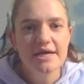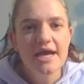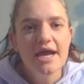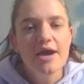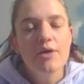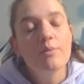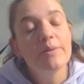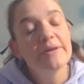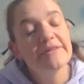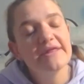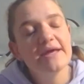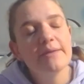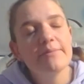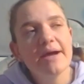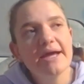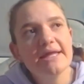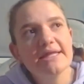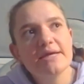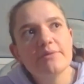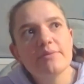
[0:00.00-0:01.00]
Yeah. But they're
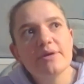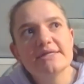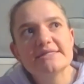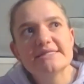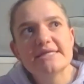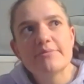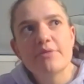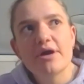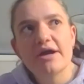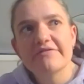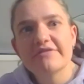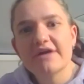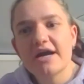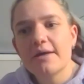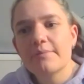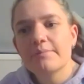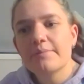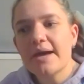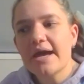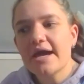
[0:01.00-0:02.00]
mainly ones that might have
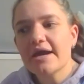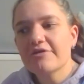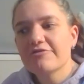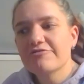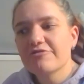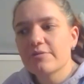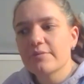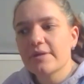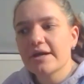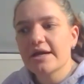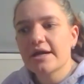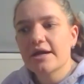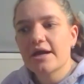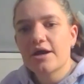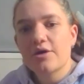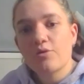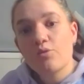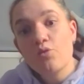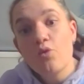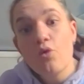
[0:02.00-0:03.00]
come back from like
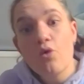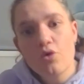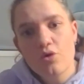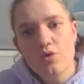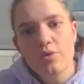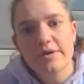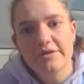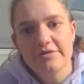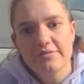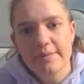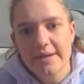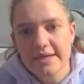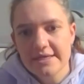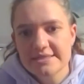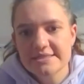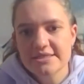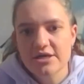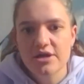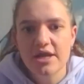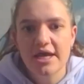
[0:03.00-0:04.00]
a walk with me,
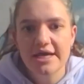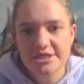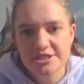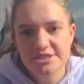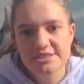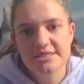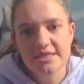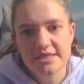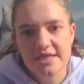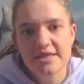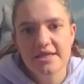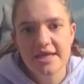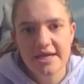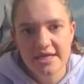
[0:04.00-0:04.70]
so like just so that they